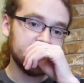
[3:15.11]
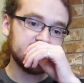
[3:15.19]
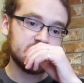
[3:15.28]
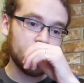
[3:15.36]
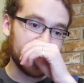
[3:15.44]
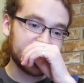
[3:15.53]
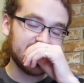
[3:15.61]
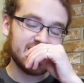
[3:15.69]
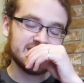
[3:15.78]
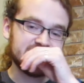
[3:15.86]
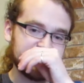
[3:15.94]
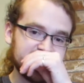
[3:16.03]
So I can
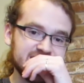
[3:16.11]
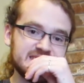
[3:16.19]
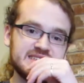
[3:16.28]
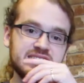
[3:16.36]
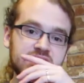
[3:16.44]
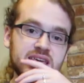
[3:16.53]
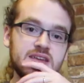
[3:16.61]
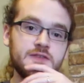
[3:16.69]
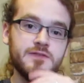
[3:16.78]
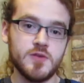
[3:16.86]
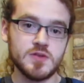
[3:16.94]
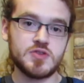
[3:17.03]
get 16
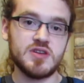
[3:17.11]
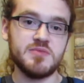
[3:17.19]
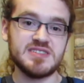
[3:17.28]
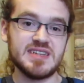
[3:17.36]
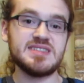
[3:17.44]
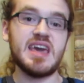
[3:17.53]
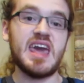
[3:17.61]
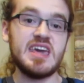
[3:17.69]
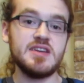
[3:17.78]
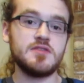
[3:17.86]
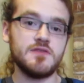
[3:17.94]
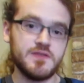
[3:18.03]
full treatments. That's
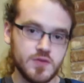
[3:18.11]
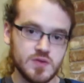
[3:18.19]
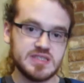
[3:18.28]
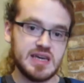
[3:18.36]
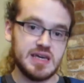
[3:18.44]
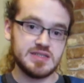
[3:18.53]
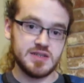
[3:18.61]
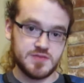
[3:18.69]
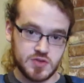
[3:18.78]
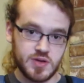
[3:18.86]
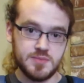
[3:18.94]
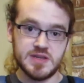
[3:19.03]
8 full days of
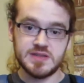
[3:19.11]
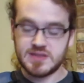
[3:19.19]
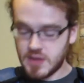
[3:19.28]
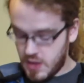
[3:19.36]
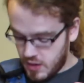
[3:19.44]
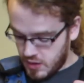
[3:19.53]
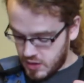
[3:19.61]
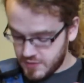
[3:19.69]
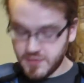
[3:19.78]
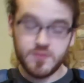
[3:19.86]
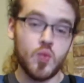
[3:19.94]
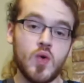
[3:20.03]
treatments
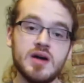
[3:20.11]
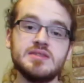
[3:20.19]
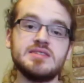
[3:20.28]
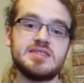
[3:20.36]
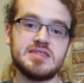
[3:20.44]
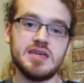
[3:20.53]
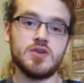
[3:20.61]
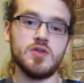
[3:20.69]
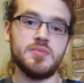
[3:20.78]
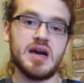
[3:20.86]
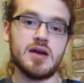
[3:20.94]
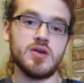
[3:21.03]
off of one
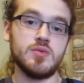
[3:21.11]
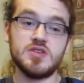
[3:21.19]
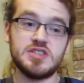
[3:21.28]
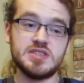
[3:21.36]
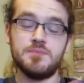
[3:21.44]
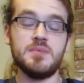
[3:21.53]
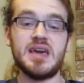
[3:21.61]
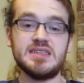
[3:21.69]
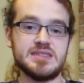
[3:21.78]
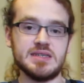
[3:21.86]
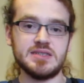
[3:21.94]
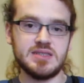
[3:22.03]
single battery, which is
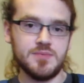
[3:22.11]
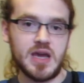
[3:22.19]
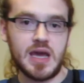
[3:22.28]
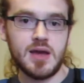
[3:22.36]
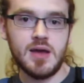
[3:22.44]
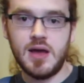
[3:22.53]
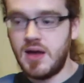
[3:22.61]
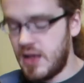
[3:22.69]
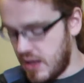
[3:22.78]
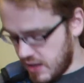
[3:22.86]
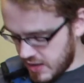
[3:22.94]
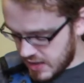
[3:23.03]
amazing to me.
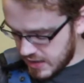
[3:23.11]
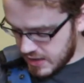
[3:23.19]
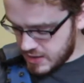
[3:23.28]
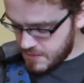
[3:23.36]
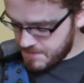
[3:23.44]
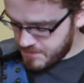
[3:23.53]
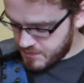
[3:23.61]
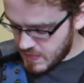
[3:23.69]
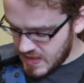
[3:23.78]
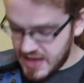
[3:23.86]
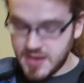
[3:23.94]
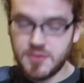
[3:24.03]

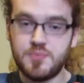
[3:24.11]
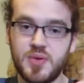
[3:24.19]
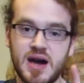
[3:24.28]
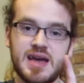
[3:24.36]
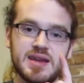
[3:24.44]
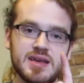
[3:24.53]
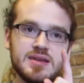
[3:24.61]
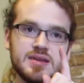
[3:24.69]
But